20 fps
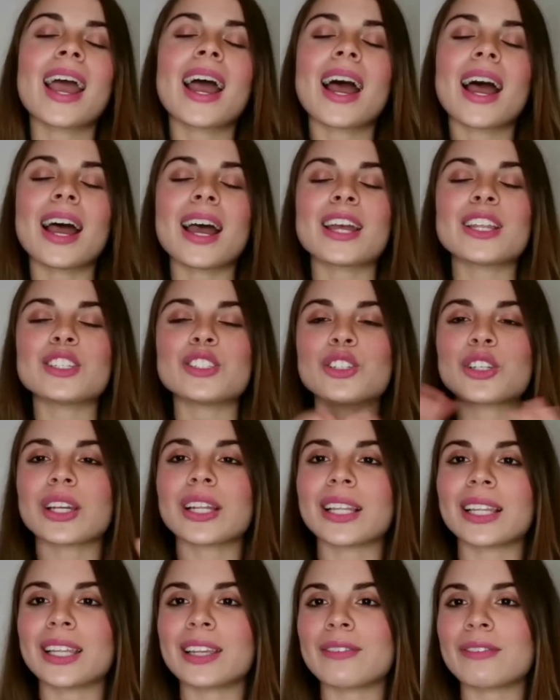and you
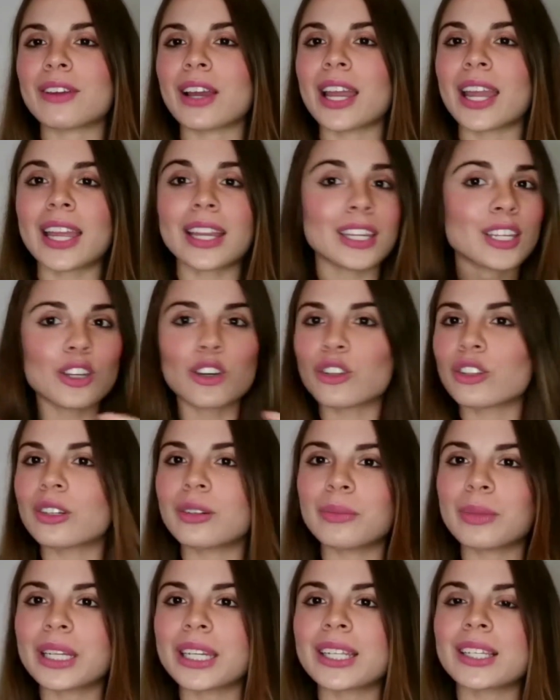can leave any other
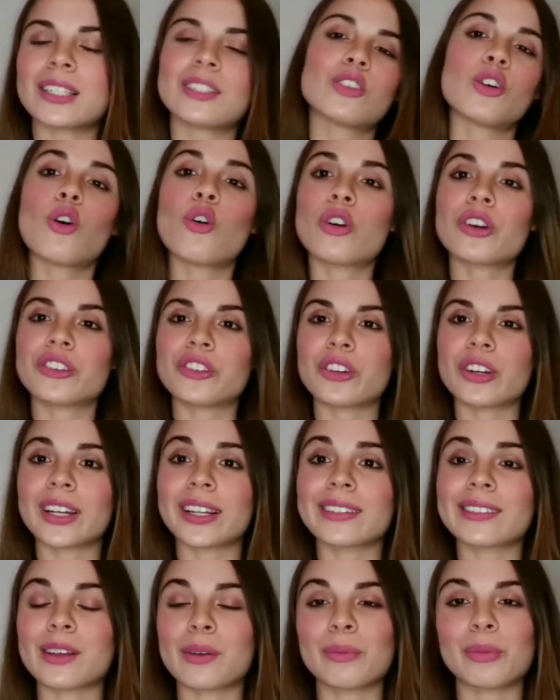meanings or your
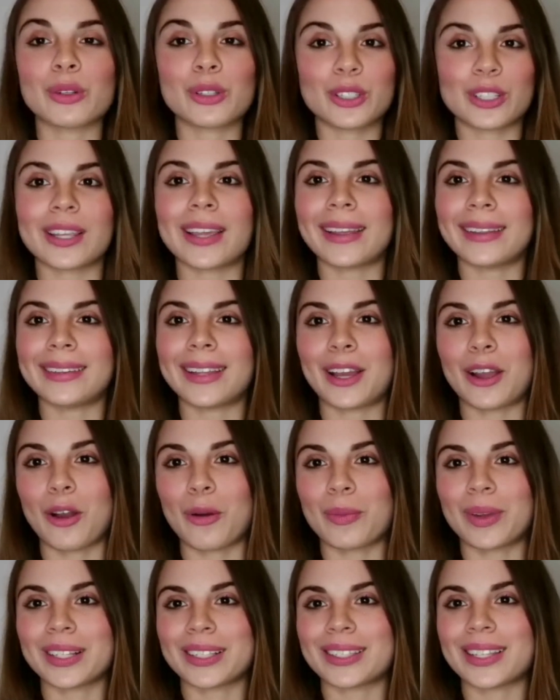examples in the
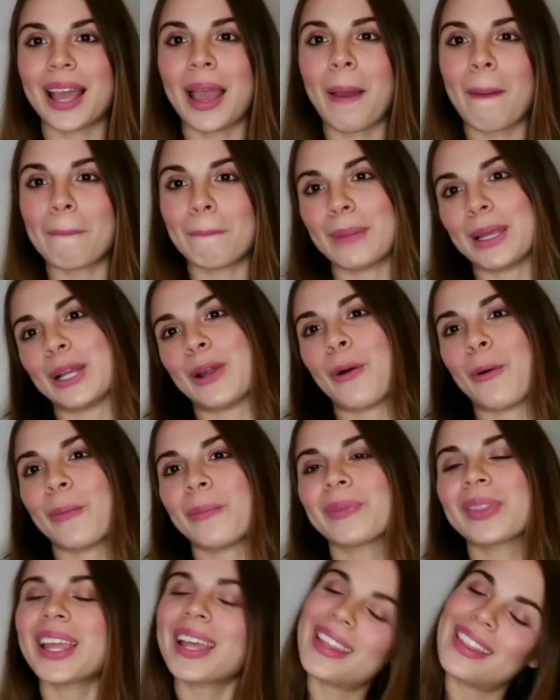comments below.
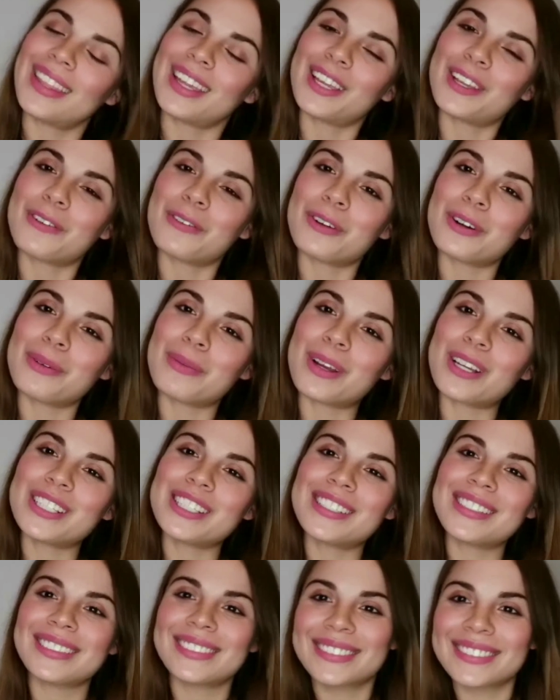Thank you very much.